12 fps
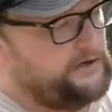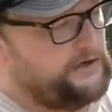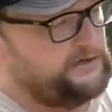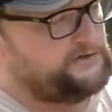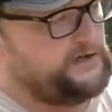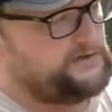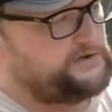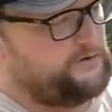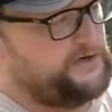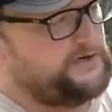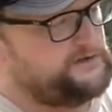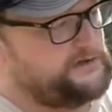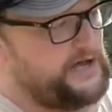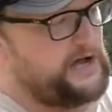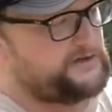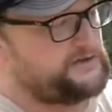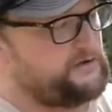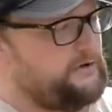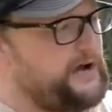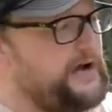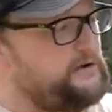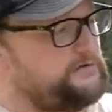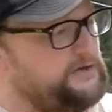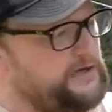accessory slots
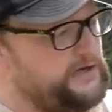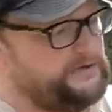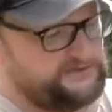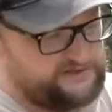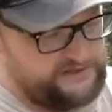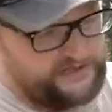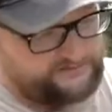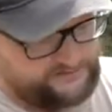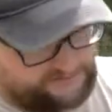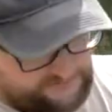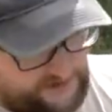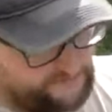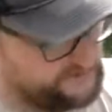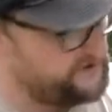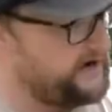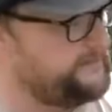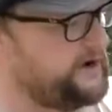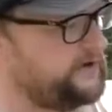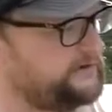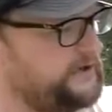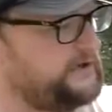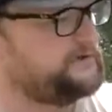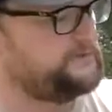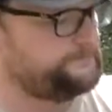throughout, just like this other Stribog
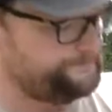does.